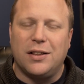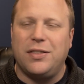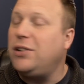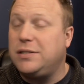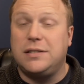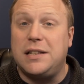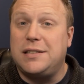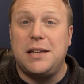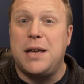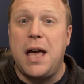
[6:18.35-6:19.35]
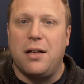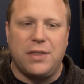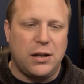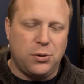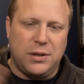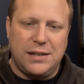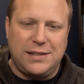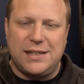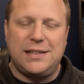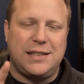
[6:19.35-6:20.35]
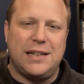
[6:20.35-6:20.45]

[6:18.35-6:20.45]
They say, yeah, they do this, this,